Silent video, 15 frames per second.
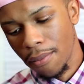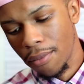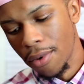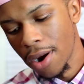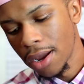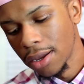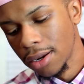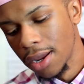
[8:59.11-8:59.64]

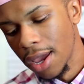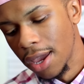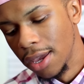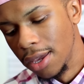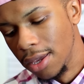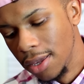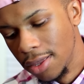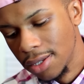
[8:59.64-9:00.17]
Brighton A
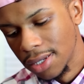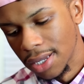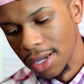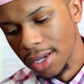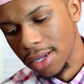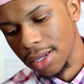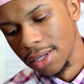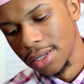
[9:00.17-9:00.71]
Heat
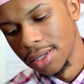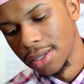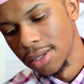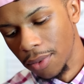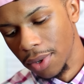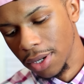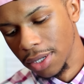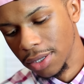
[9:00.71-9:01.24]
says,
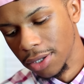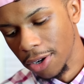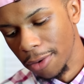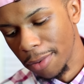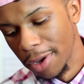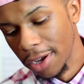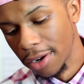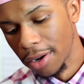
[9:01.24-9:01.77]
"What is your
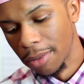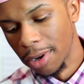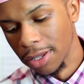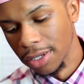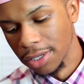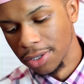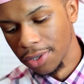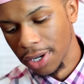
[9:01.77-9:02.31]
opinion about
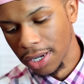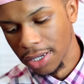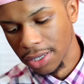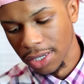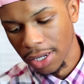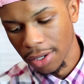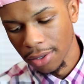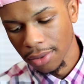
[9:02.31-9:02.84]
the Drake and
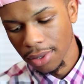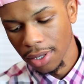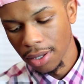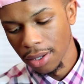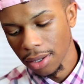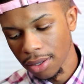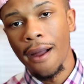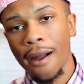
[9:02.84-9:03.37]
J Lo
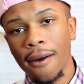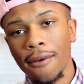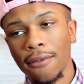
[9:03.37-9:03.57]
thing?" I